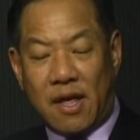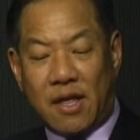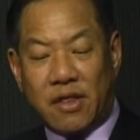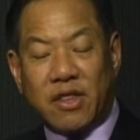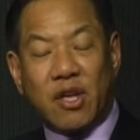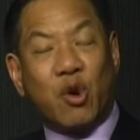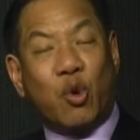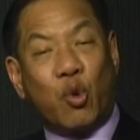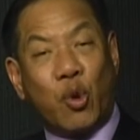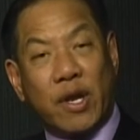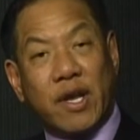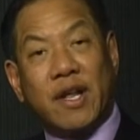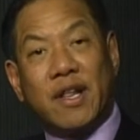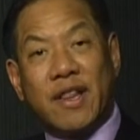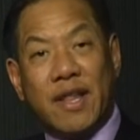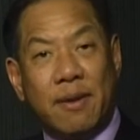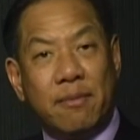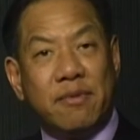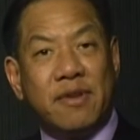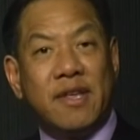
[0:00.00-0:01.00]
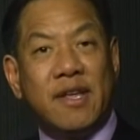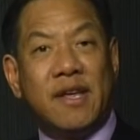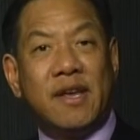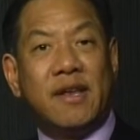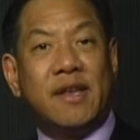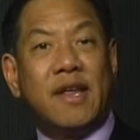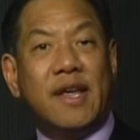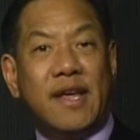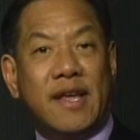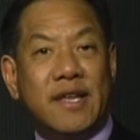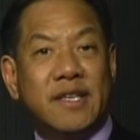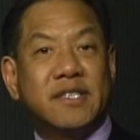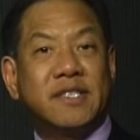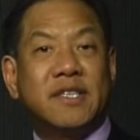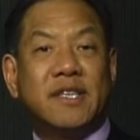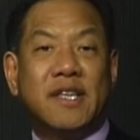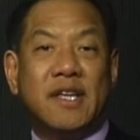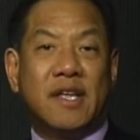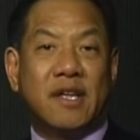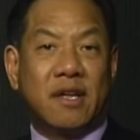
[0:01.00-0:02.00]
The quitclaim deed is
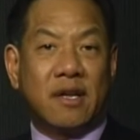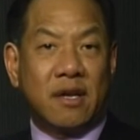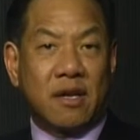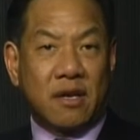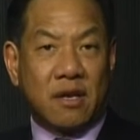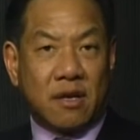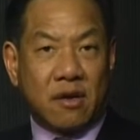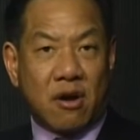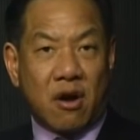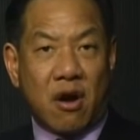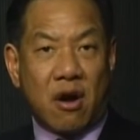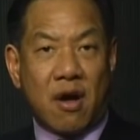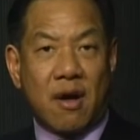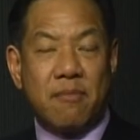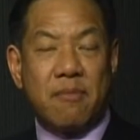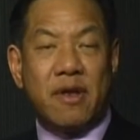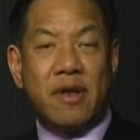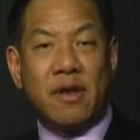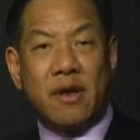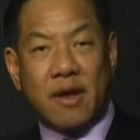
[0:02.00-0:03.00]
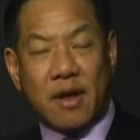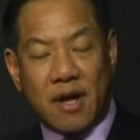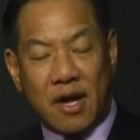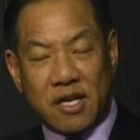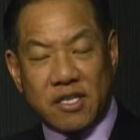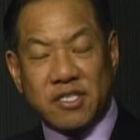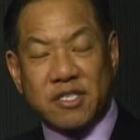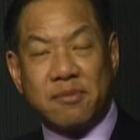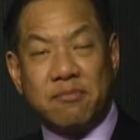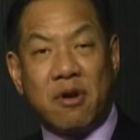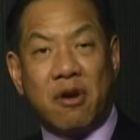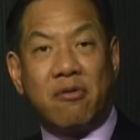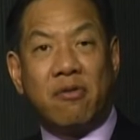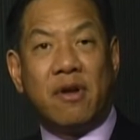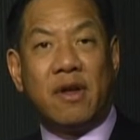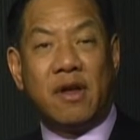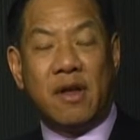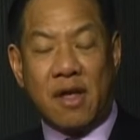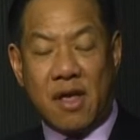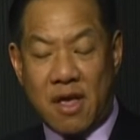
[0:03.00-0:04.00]
the common,
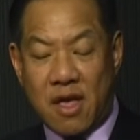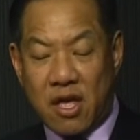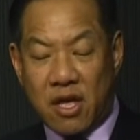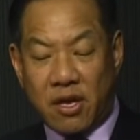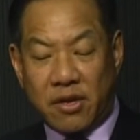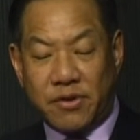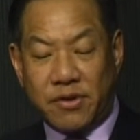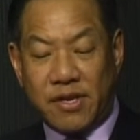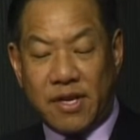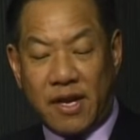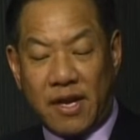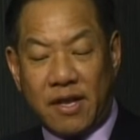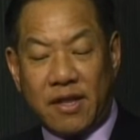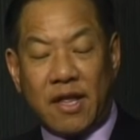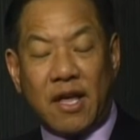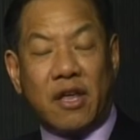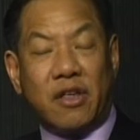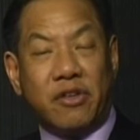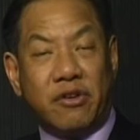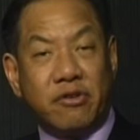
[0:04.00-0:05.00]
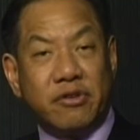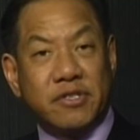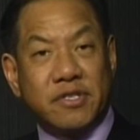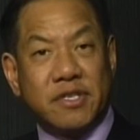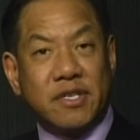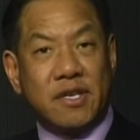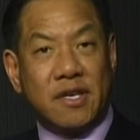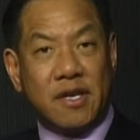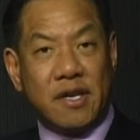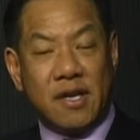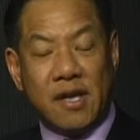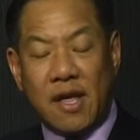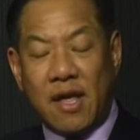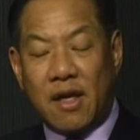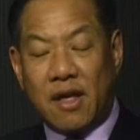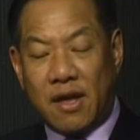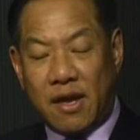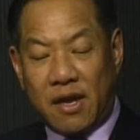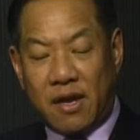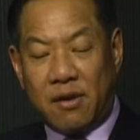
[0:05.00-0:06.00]
customary deed that you see
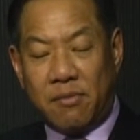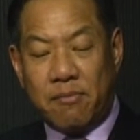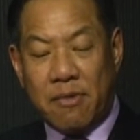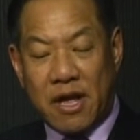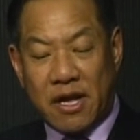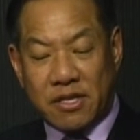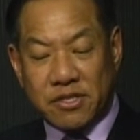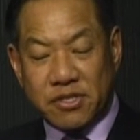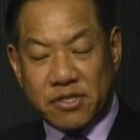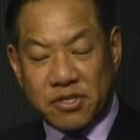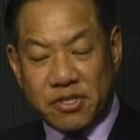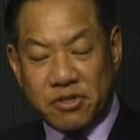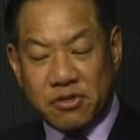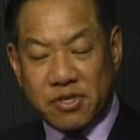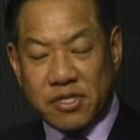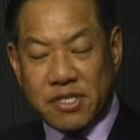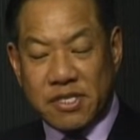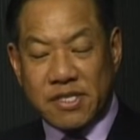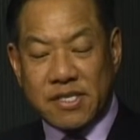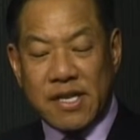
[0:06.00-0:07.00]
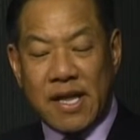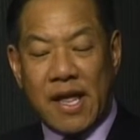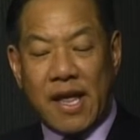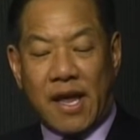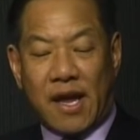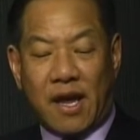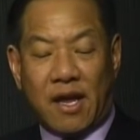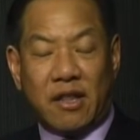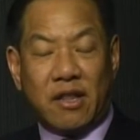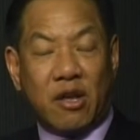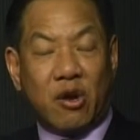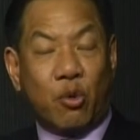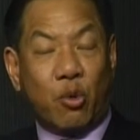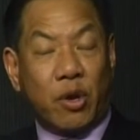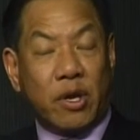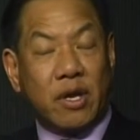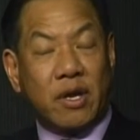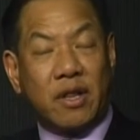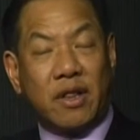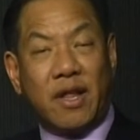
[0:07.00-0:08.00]
in Massachusetts. And the
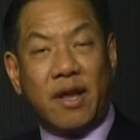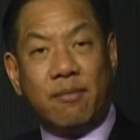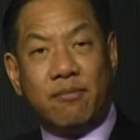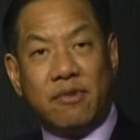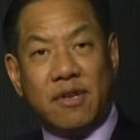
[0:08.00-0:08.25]
quitclaim